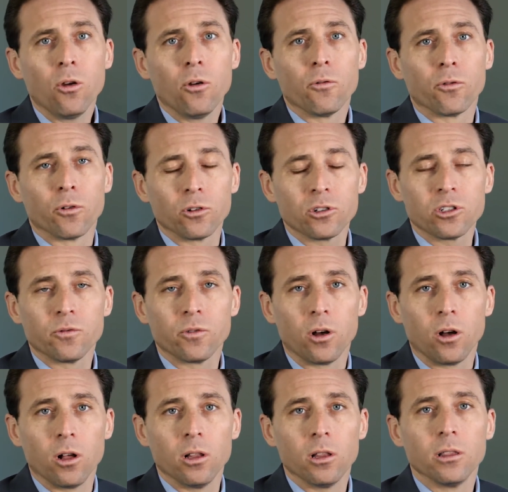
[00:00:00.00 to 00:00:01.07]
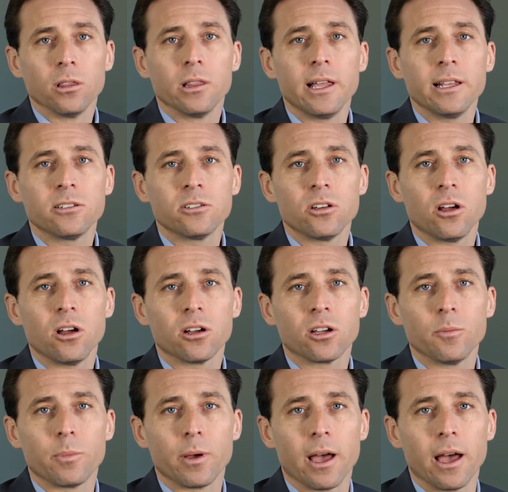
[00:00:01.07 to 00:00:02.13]
First of all, let's talk
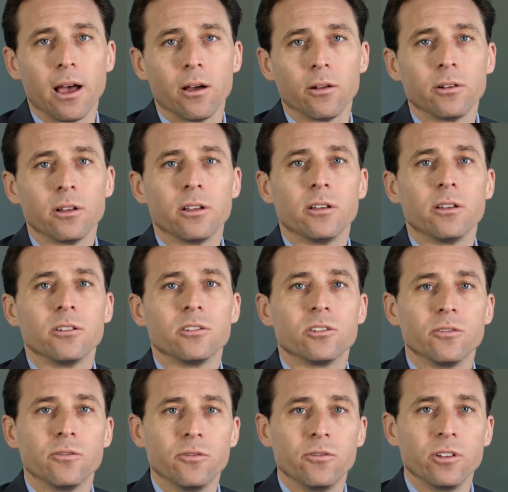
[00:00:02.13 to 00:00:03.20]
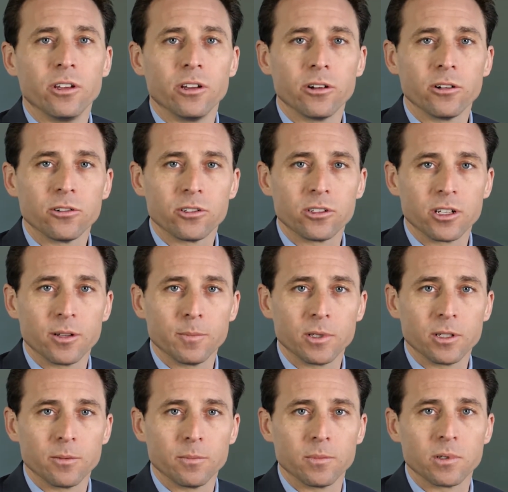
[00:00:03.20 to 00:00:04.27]
about severe
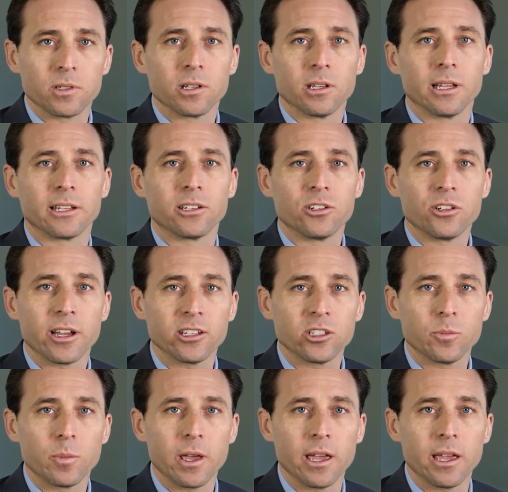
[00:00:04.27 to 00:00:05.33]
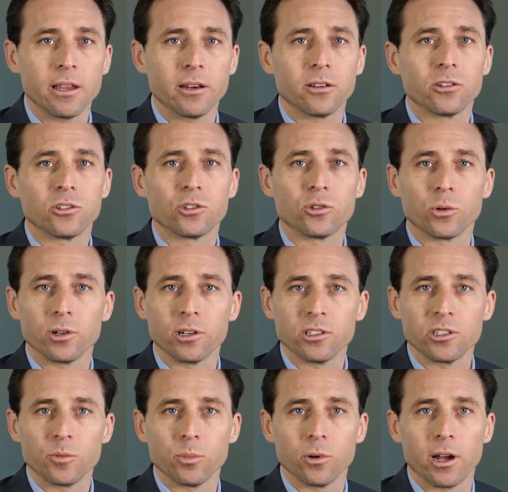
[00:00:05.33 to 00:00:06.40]
symptoms like chest pain, shortness
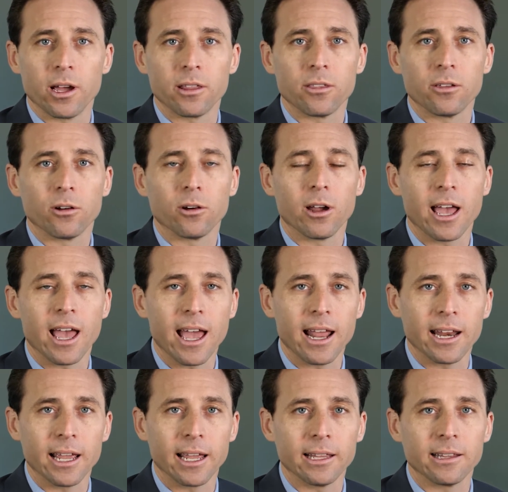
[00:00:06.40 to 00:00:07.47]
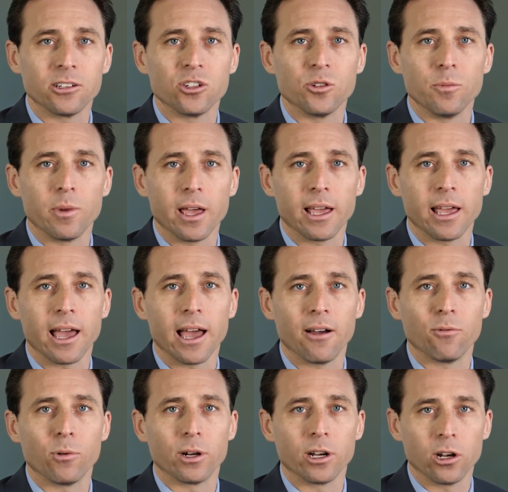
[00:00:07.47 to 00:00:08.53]
of breath, or headache that you may have
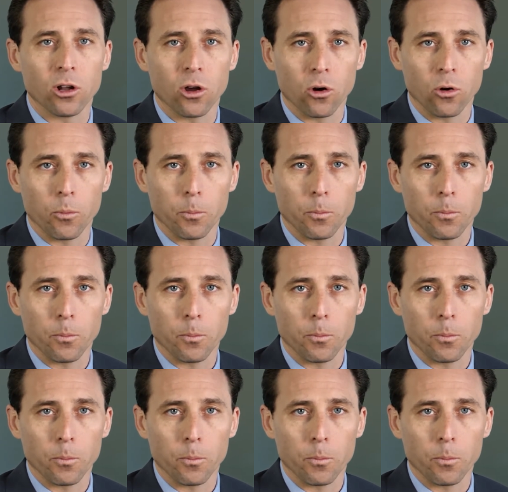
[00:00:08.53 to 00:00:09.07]
when at home.